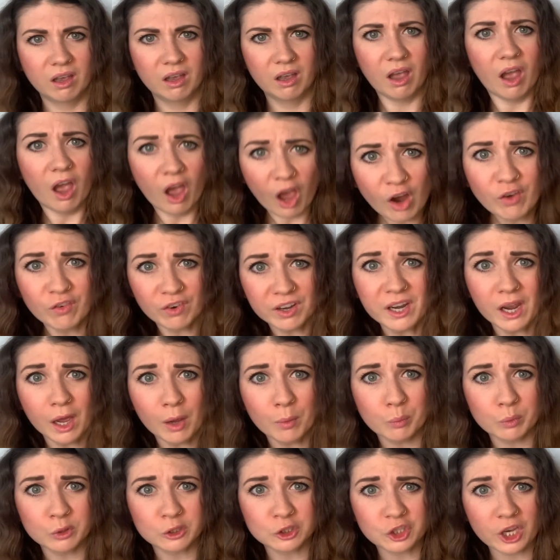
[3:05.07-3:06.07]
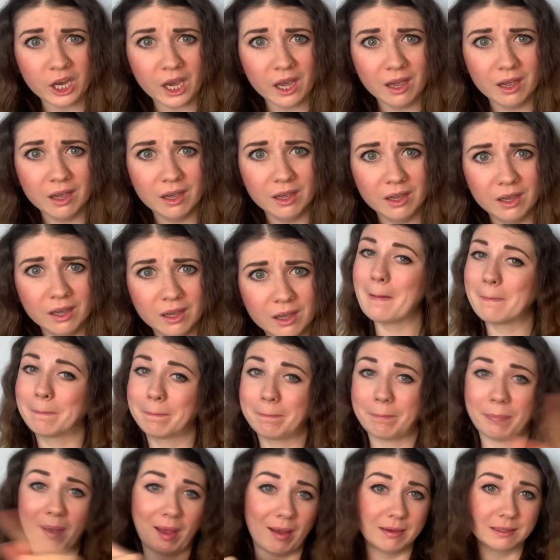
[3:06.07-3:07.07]
Hurry up, would ya?
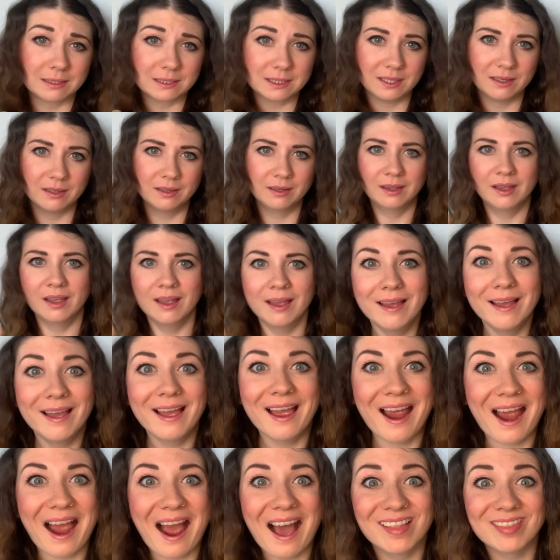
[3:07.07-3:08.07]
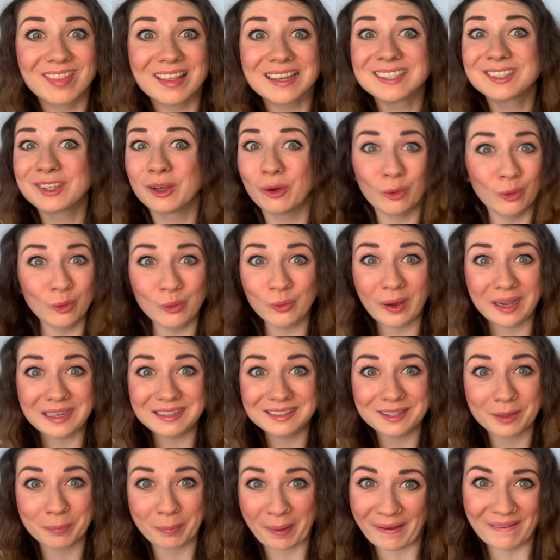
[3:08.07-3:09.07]
But, and there's always
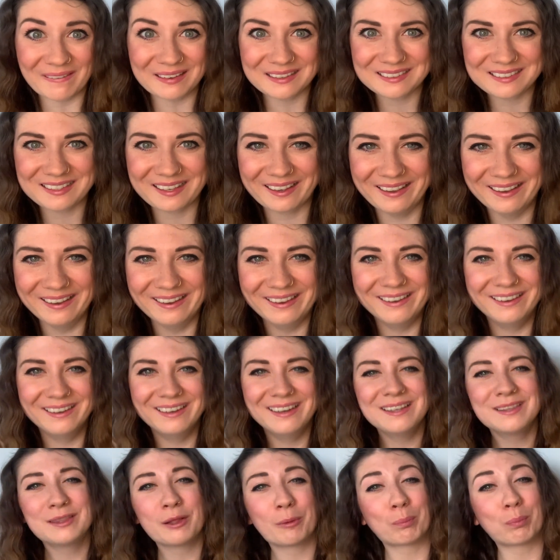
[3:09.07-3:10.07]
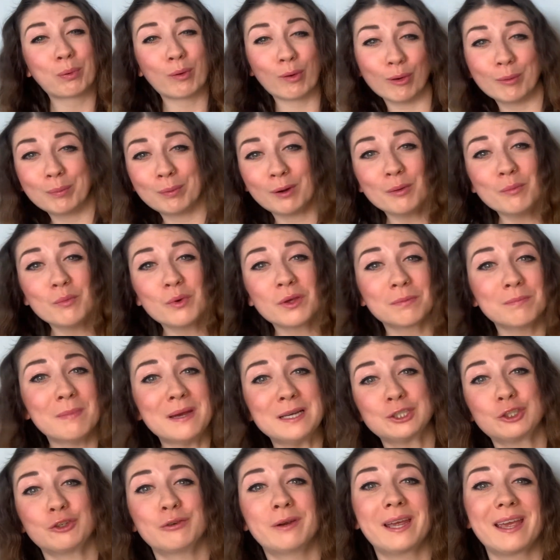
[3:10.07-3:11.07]
a but. The problem with
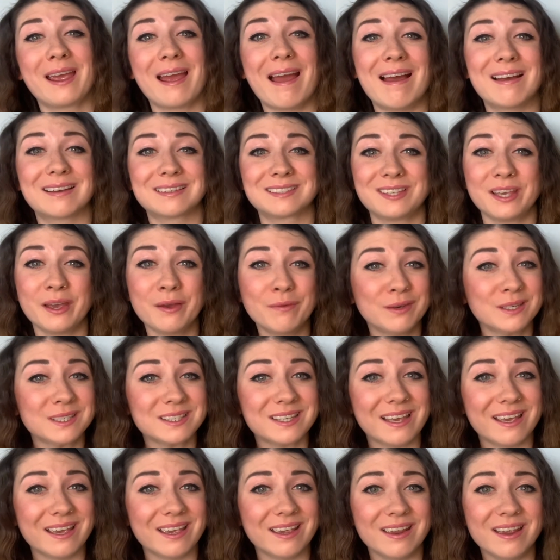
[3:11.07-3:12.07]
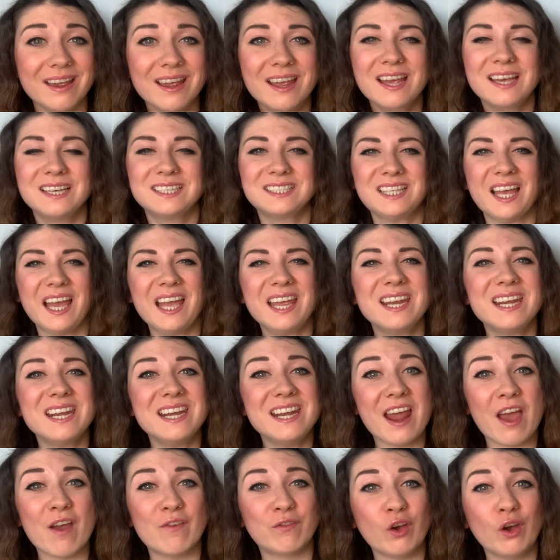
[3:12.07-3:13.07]
measuring activity is that it
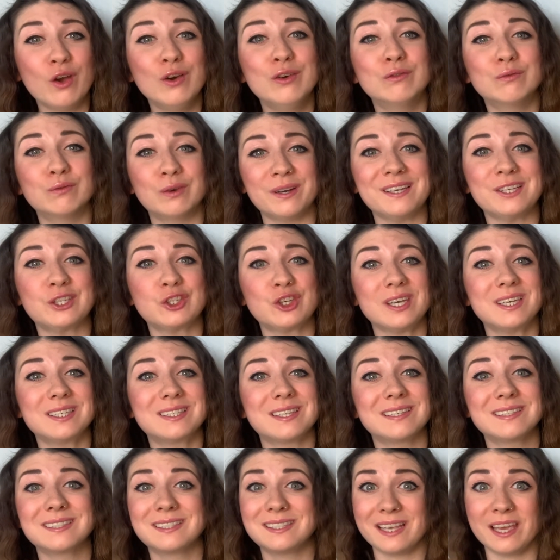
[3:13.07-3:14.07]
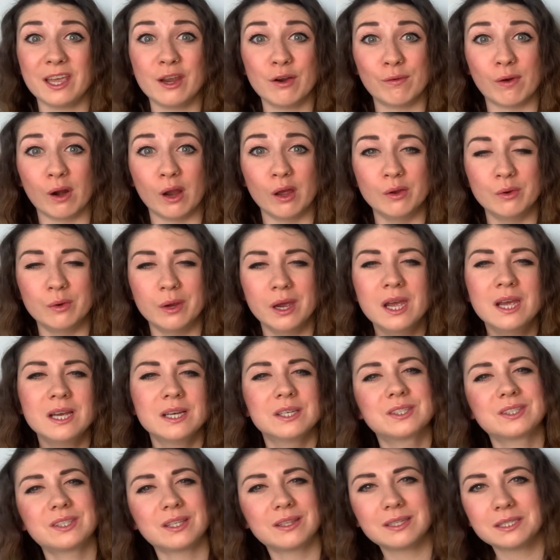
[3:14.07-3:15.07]
never reaches zero.
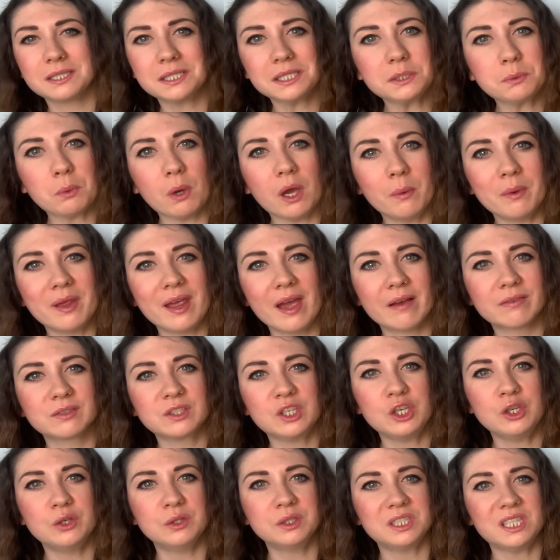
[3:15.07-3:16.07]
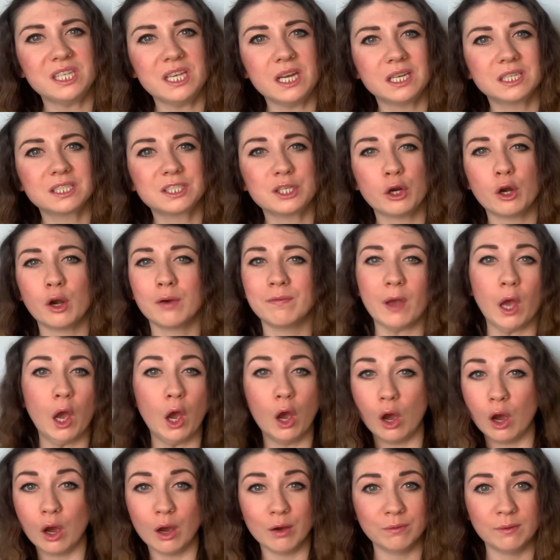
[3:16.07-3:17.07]
So this is why we had to use the idea of a
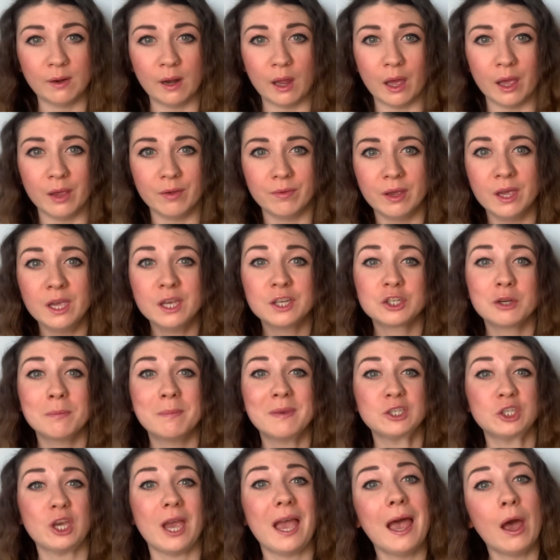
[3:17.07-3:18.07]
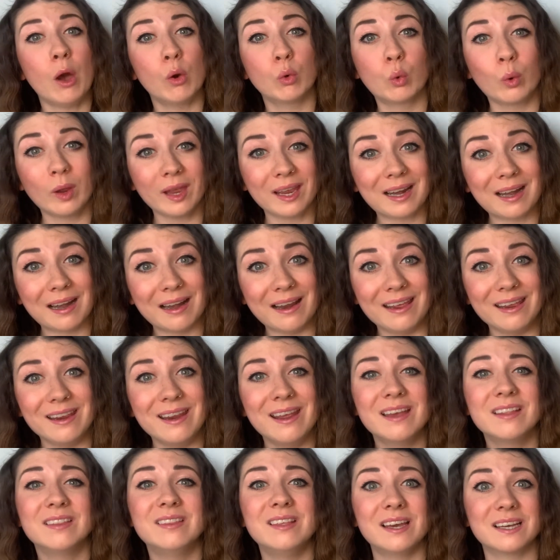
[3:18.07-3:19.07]
half-life to measure how quickly
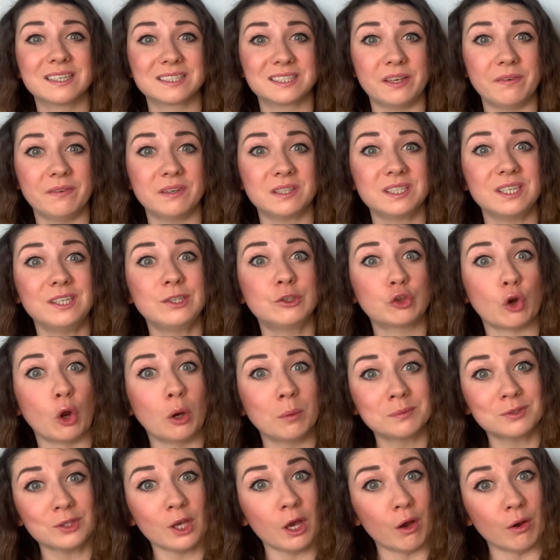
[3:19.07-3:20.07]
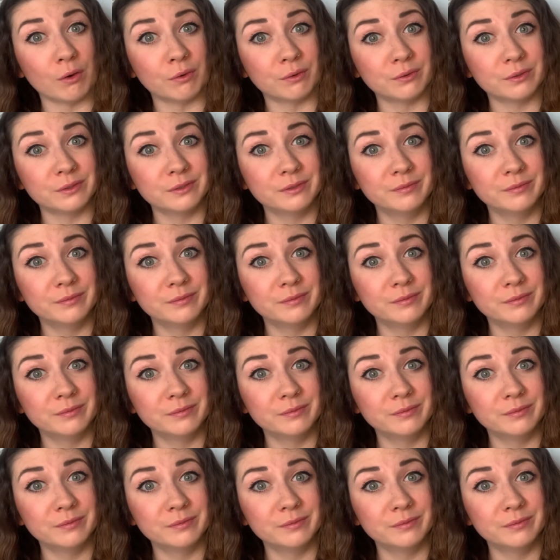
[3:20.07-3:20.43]
the activity drops off.